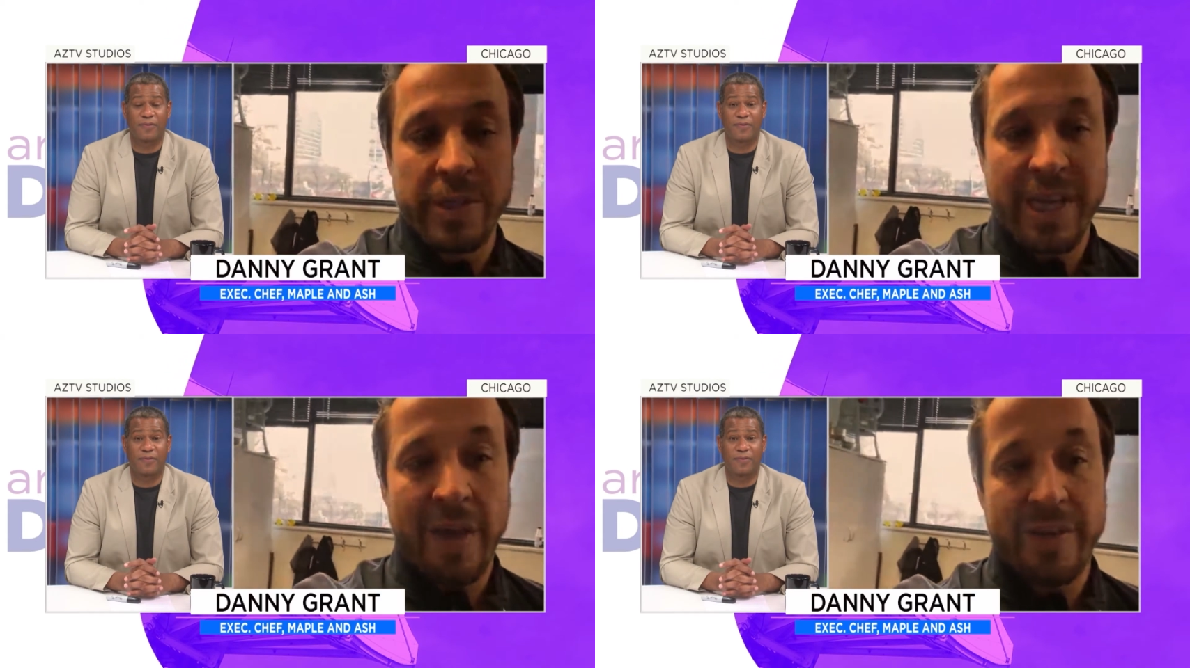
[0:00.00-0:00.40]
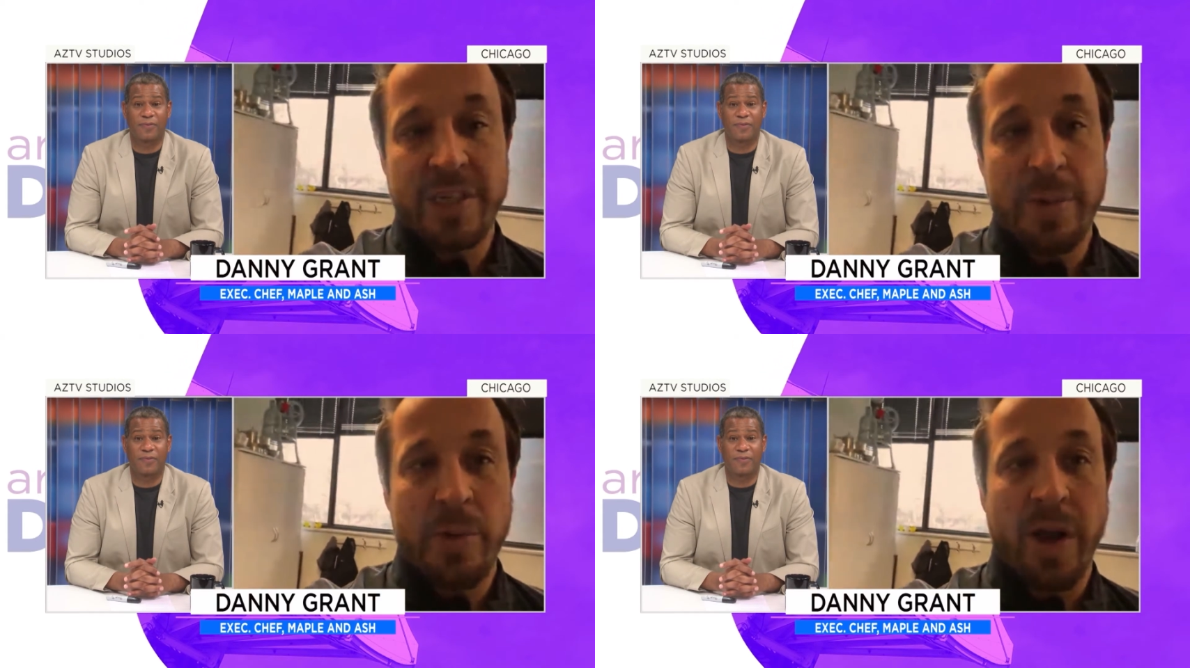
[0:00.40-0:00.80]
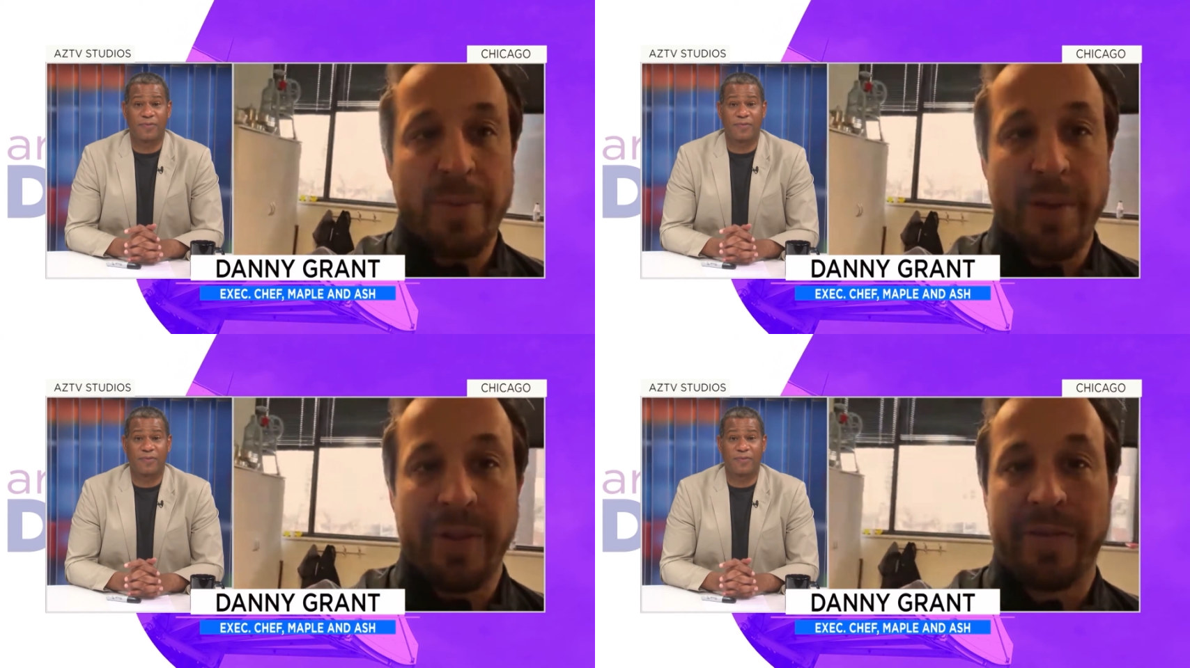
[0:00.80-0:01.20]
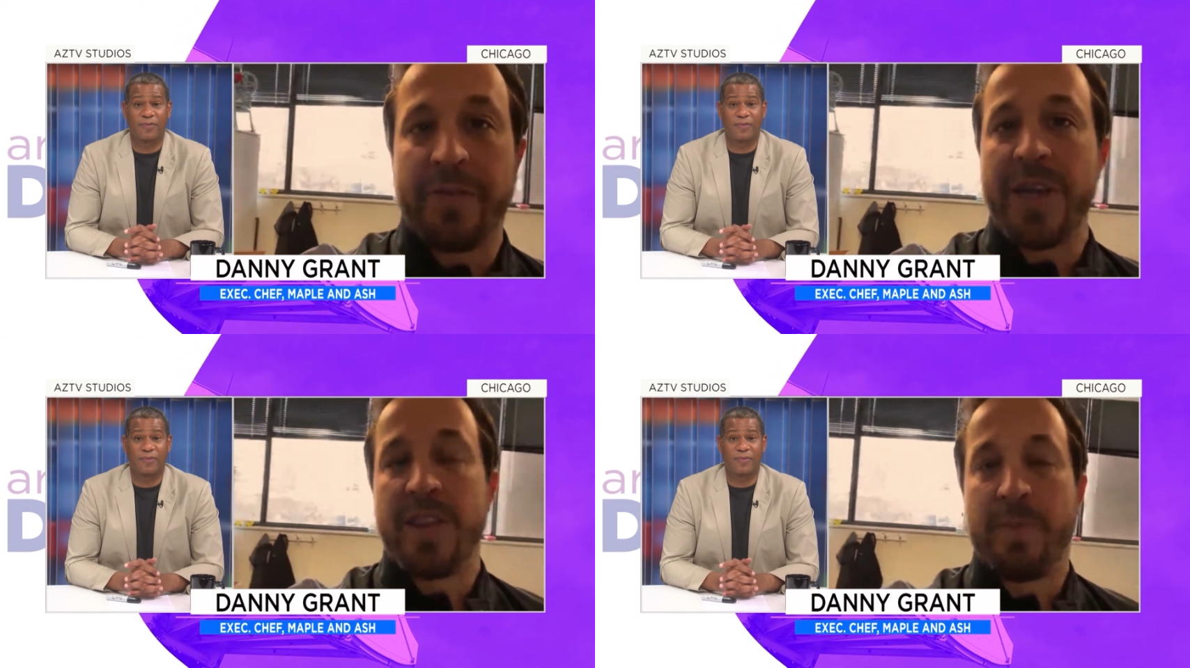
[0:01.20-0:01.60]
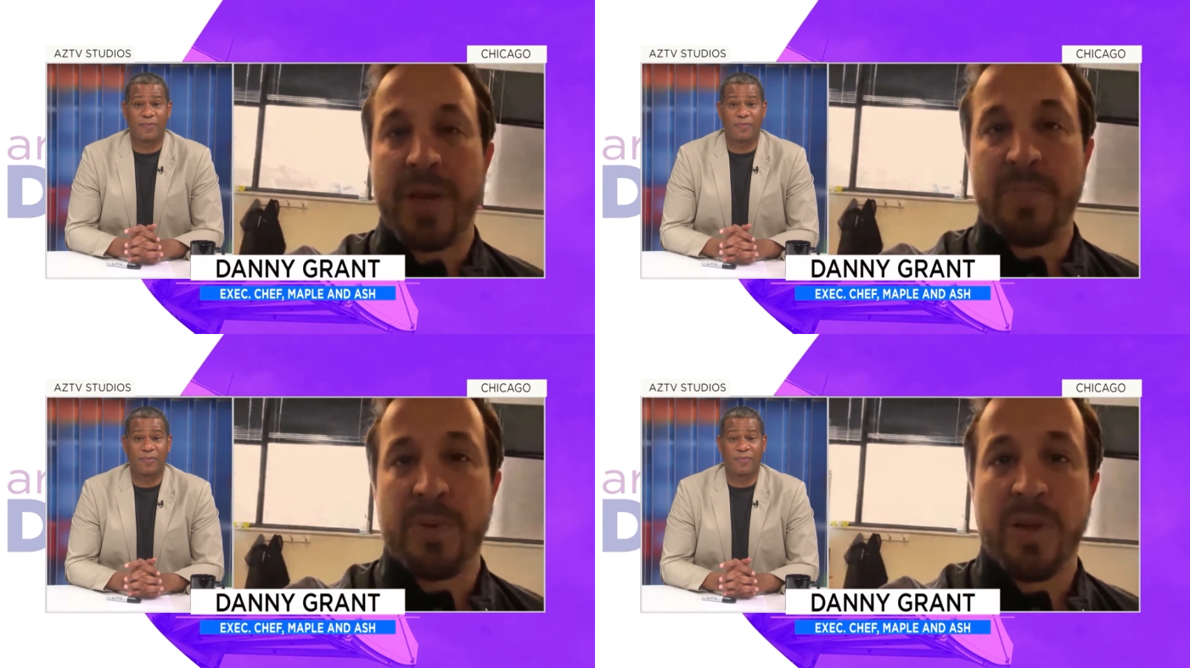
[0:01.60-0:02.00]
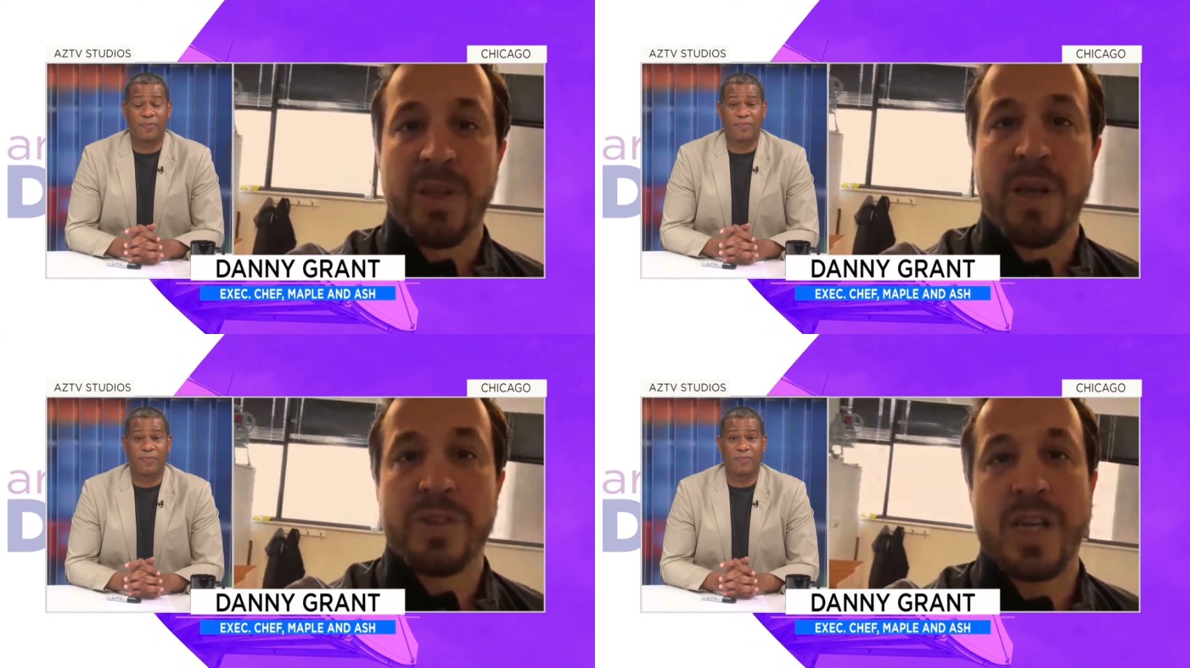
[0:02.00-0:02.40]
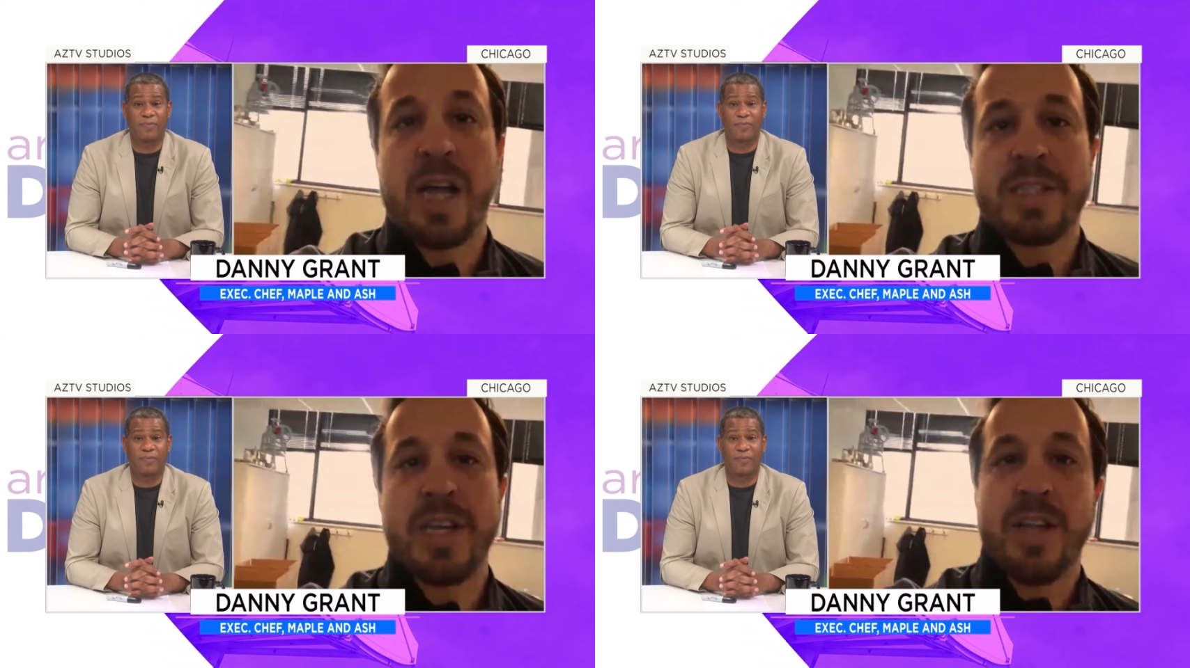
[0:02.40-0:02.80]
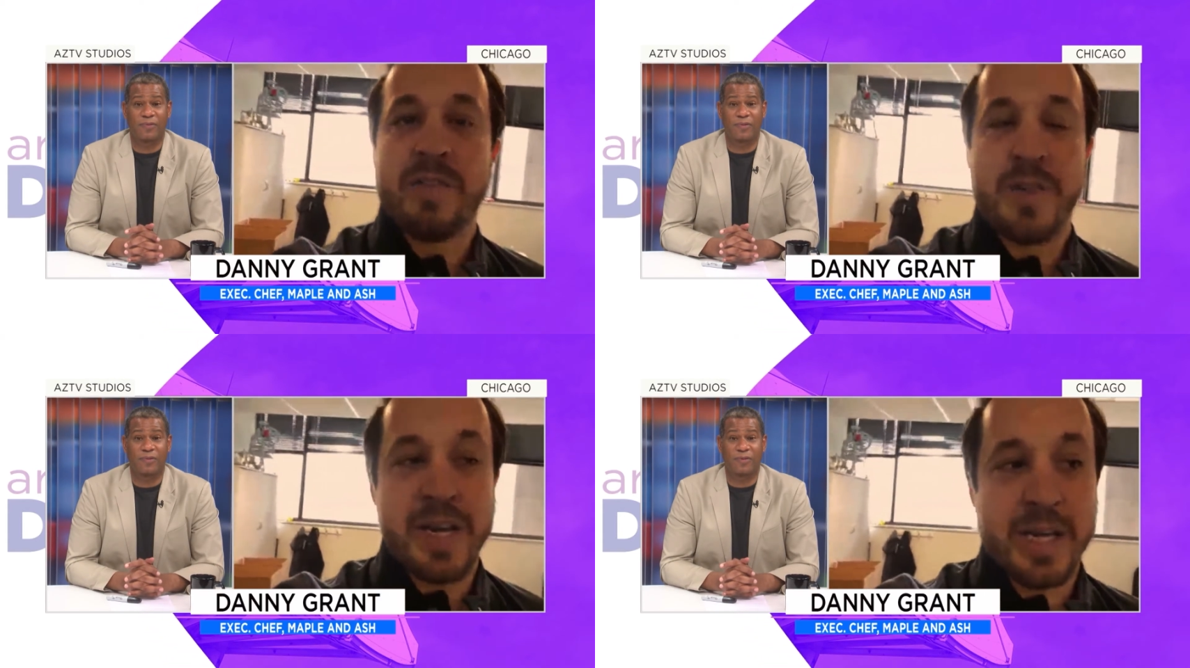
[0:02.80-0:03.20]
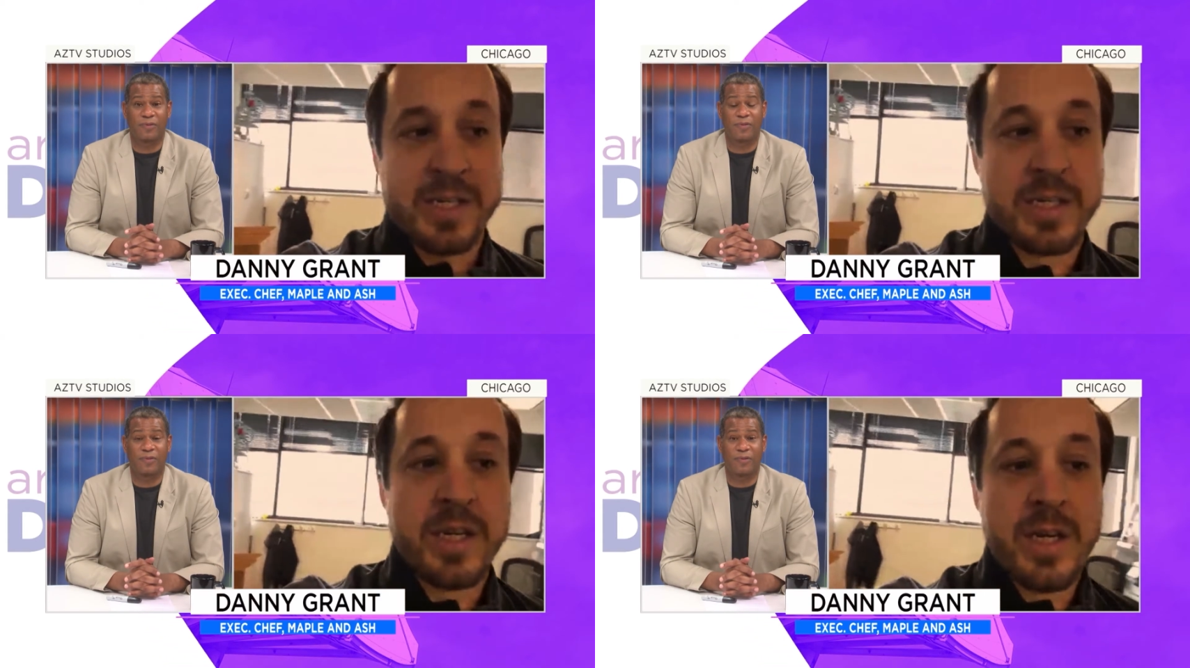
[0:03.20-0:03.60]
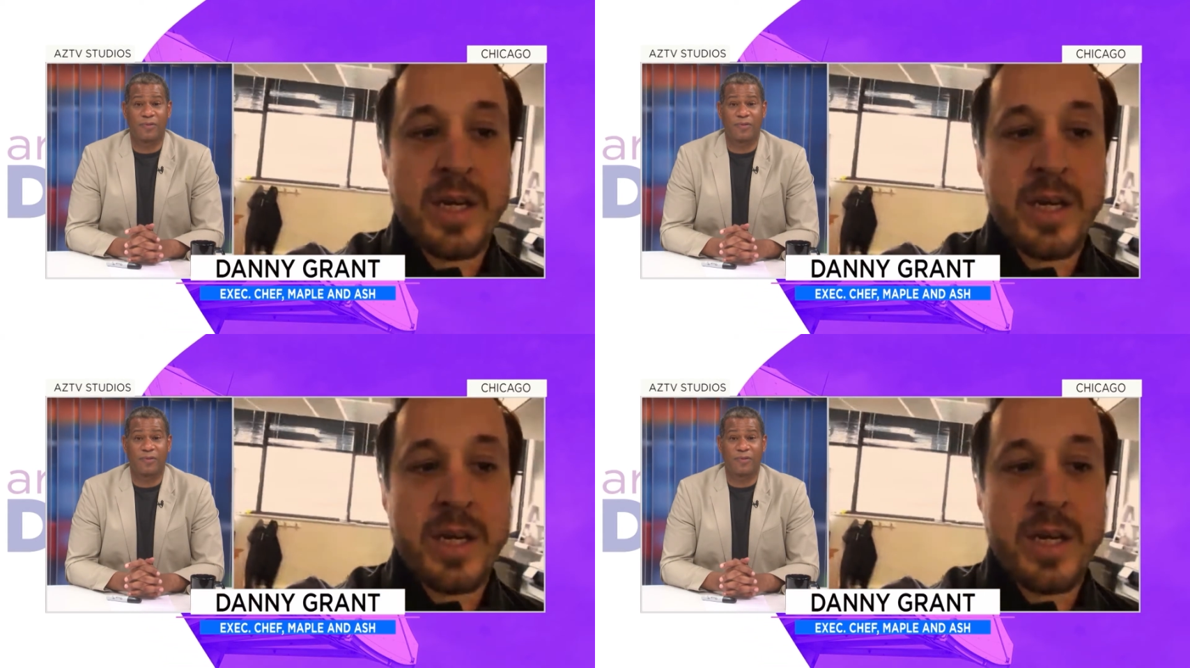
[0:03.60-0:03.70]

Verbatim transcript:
Speaker 1: was obviously we want to be able to feed the people of Scottsdale and Phoenix,